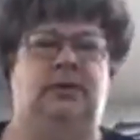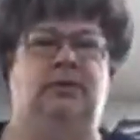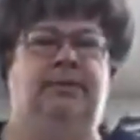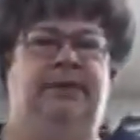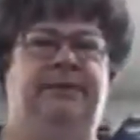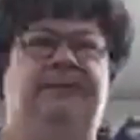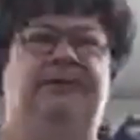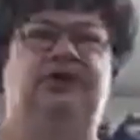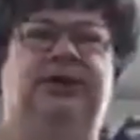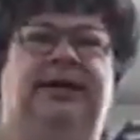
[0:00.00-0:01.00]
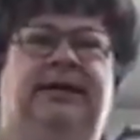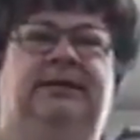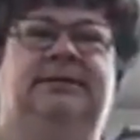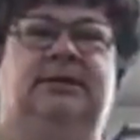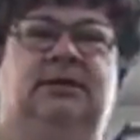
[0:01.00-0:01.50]
Might be a bit shaky to
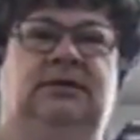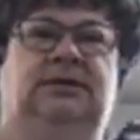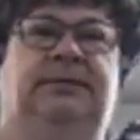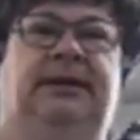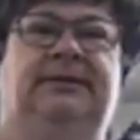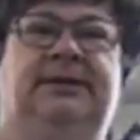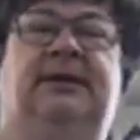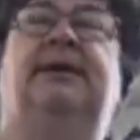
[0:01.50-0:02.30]
start, but